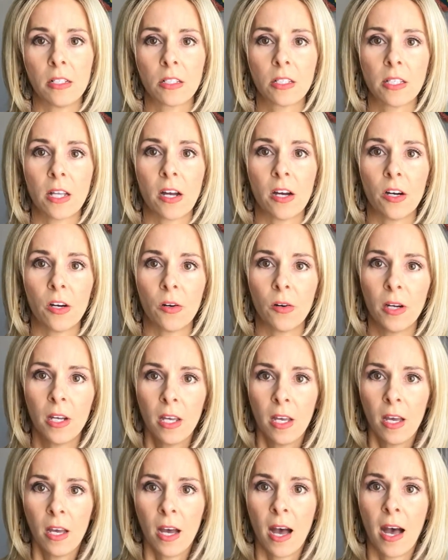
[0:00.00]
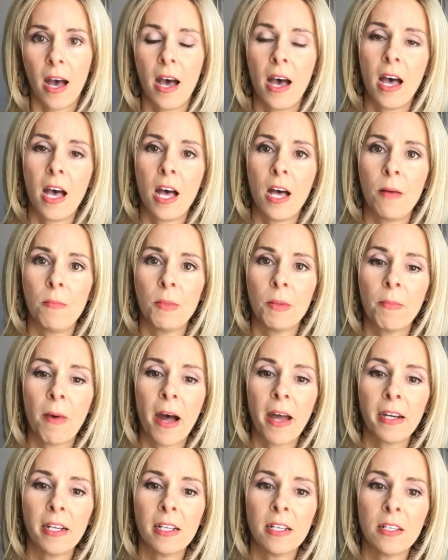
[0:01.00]
So um, the
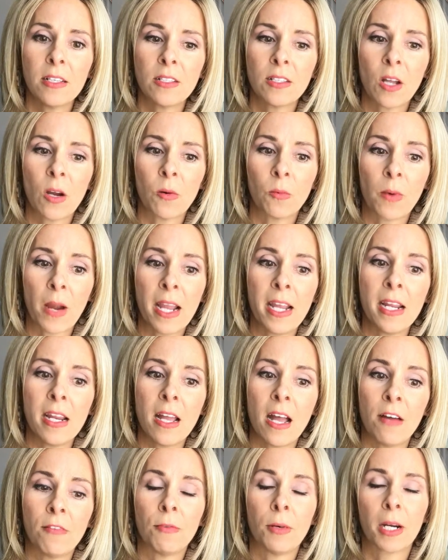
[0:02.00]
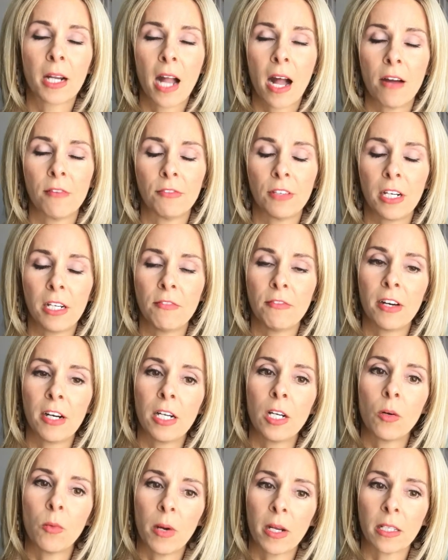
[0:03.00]
body's rate of recovering
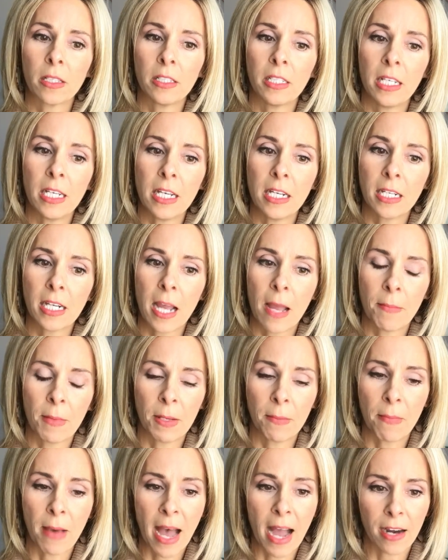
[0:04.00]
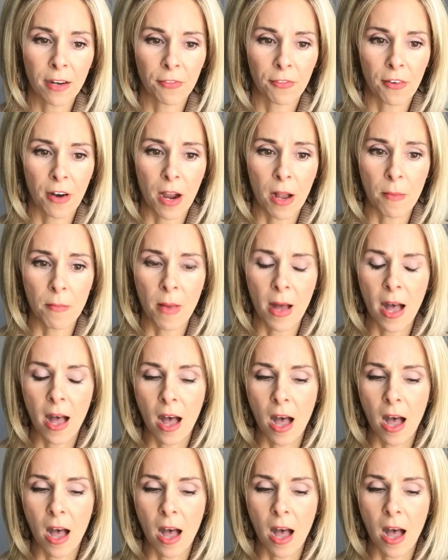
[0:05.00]
very quickly and coming back from,